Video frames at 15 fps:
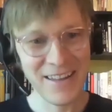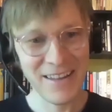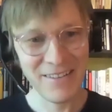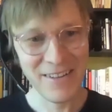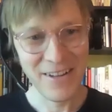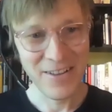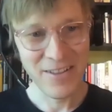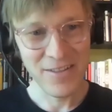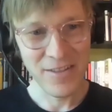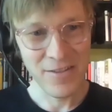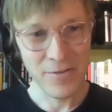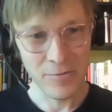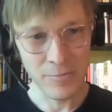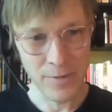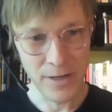because it's a
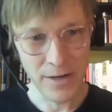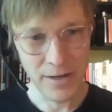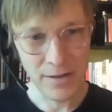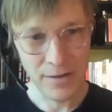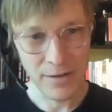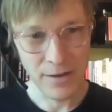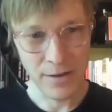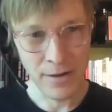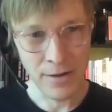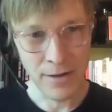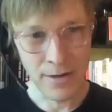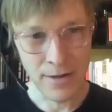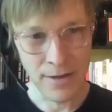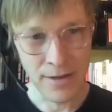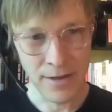Zoom meeting.
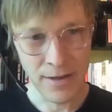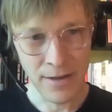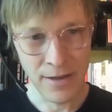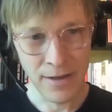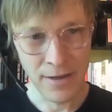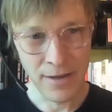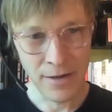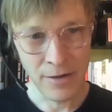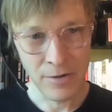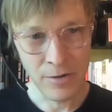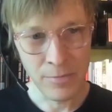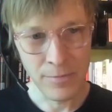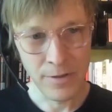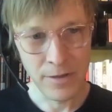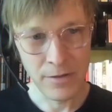And I
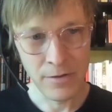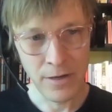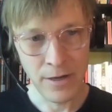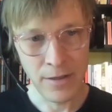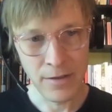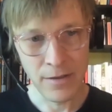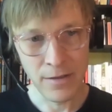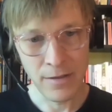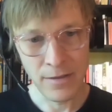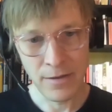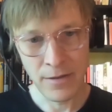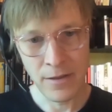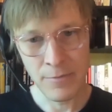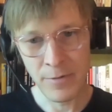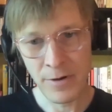hope that you guys can see
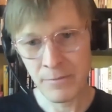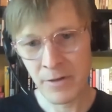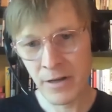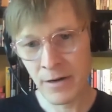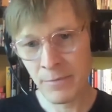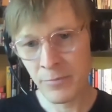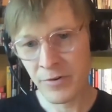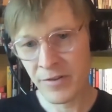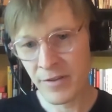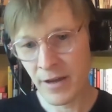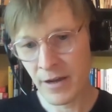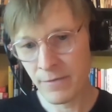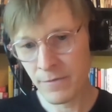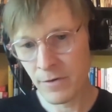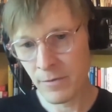this, but I'm gonna
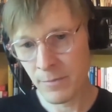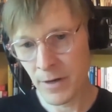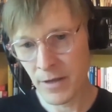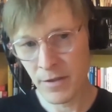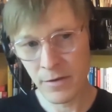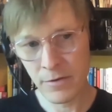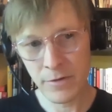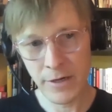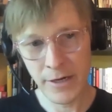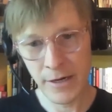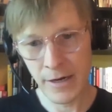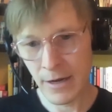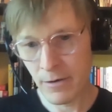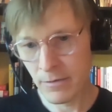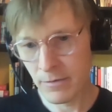present from my screen
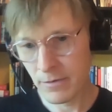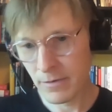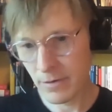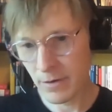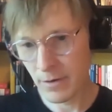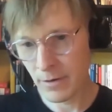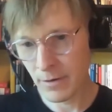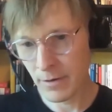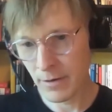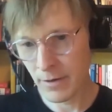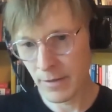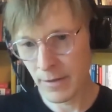now. And